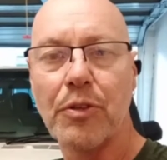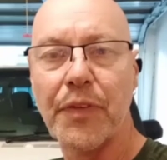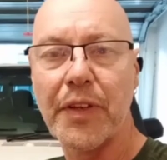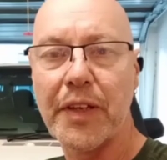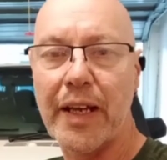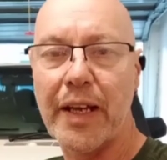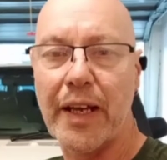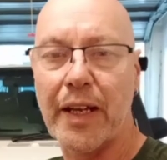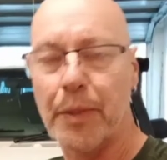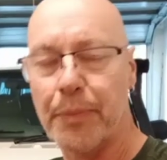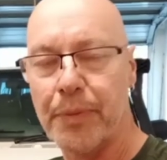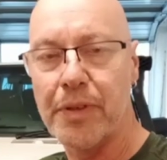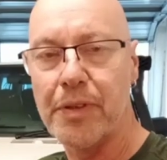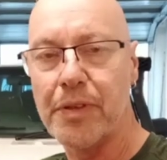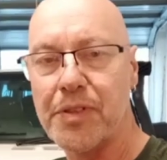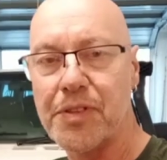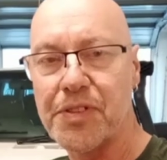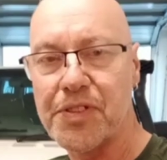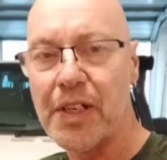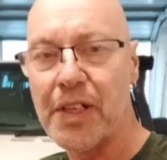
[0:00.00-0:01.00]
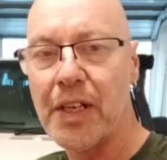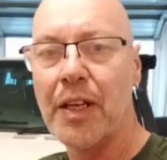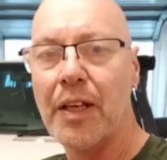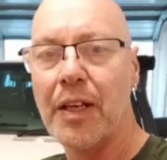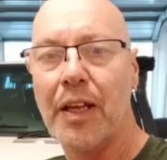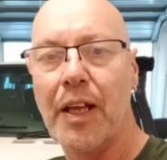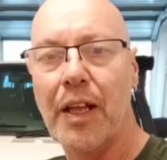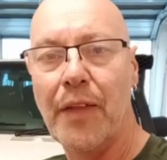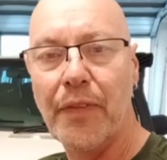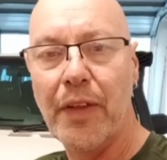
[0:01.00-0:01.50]
the calipers,
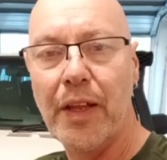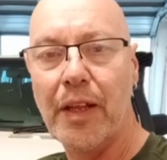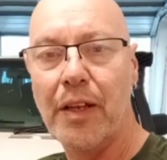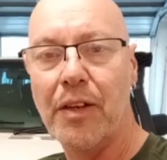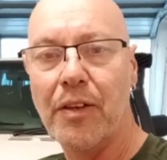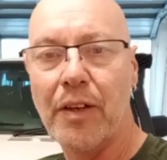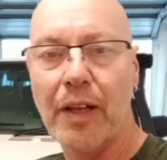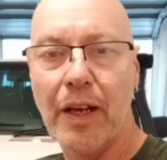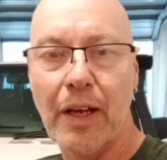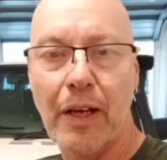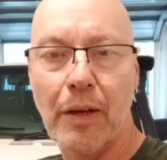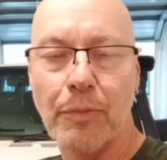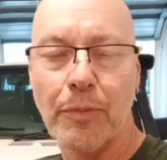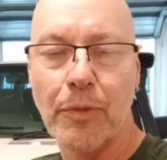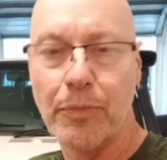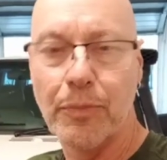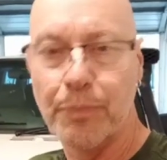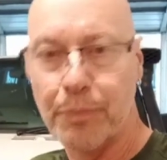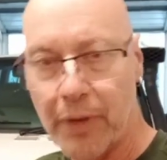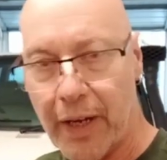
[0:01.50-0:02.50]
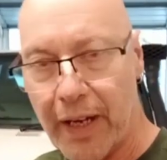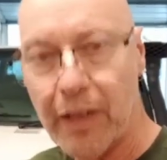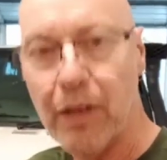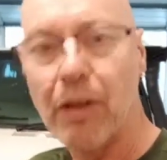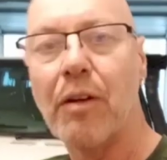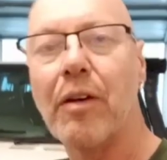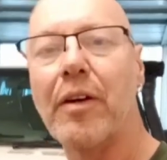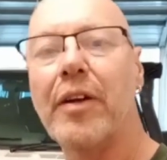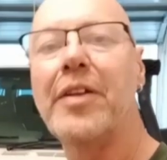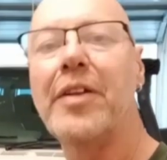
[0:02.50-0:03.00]
and then brake
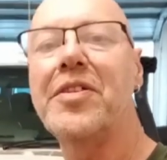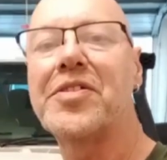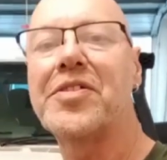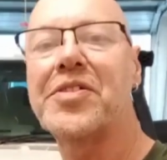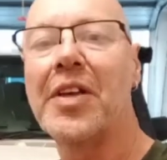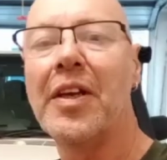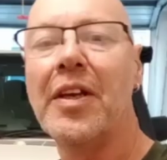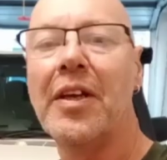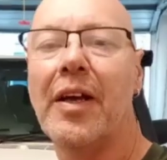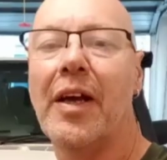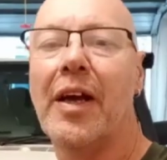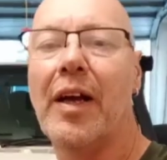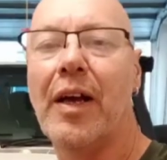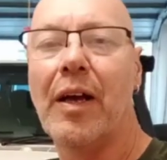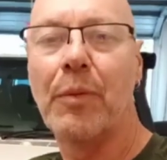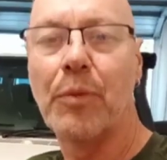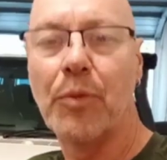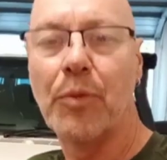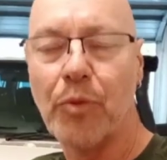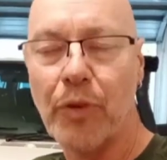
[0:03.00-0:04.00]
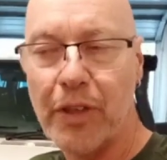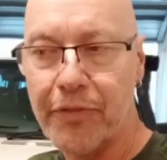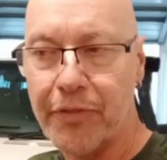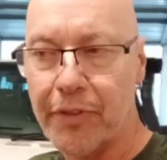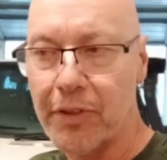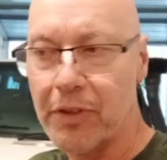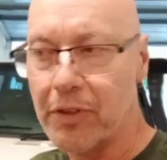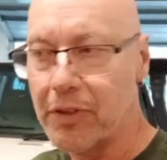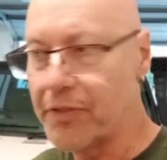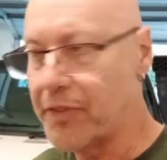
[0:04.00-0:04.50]
lines,
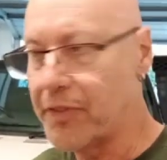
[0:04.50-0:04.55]
refilled